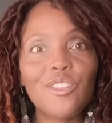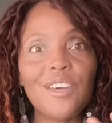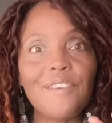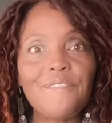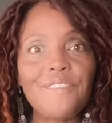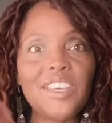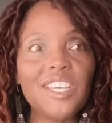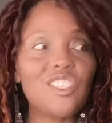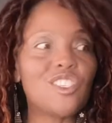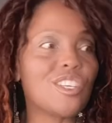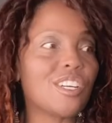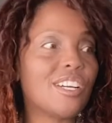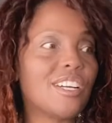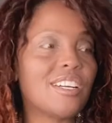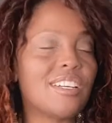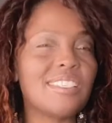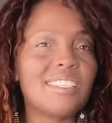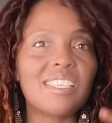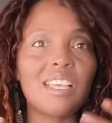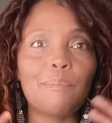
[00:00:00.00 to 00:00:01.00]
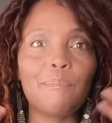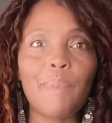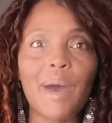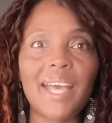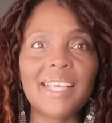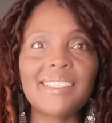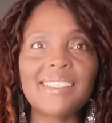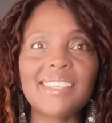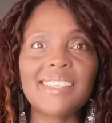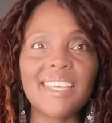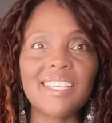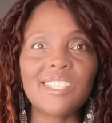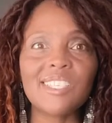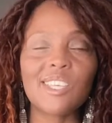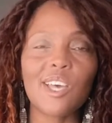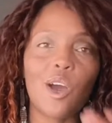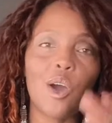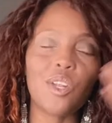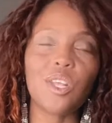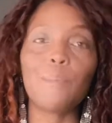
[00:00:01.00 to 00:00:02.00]
the features in my skin
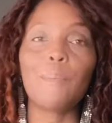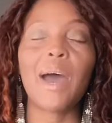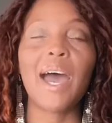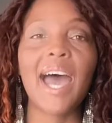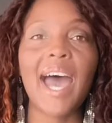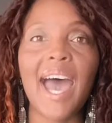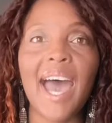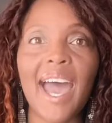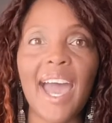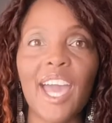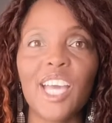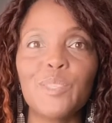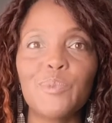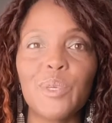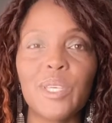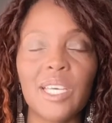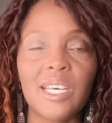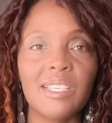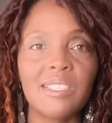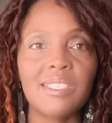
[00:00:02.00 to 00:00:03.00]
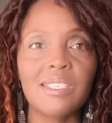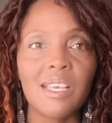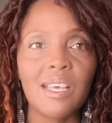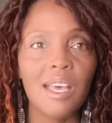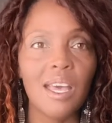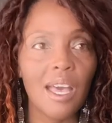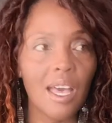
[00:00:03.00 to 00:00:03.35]
tone and my eyes because